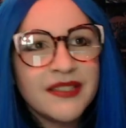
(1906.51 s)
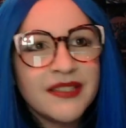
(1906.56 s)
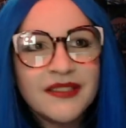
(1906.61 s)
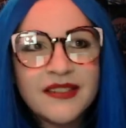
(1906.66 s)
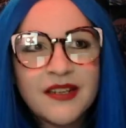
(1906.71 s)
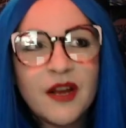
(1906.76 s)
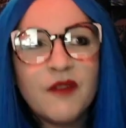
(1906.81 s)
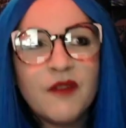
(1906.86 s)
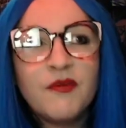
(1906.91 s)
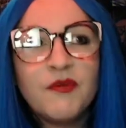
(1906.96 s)
and
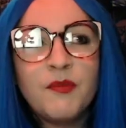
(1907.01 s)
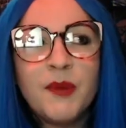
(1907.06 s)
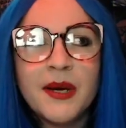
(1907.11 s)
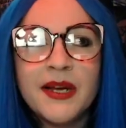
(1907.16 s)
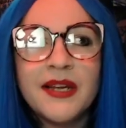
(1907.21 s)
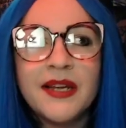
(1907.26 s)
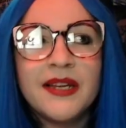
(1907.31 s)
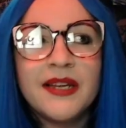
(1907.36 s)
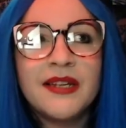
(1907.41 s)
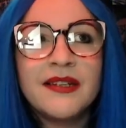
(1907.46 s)
stuff,
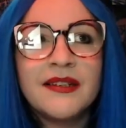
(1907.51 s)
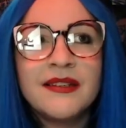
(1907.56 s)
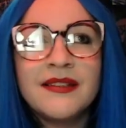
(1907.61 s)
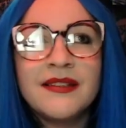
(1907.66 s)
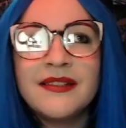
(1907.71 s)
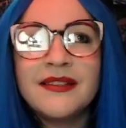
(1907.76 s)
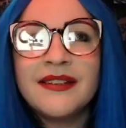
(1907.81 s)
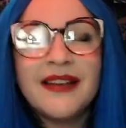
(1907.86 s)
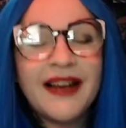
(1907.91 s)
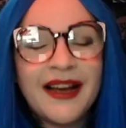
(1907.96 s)
but
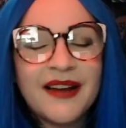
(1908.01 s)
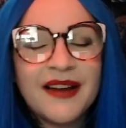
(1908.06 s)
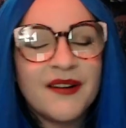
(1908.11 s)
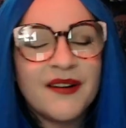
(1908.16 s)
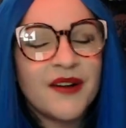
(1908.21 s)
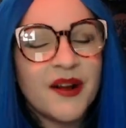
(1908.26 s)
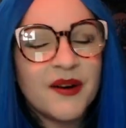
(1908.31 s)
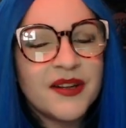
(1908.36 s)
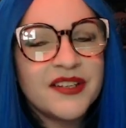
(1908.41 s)
I don't know.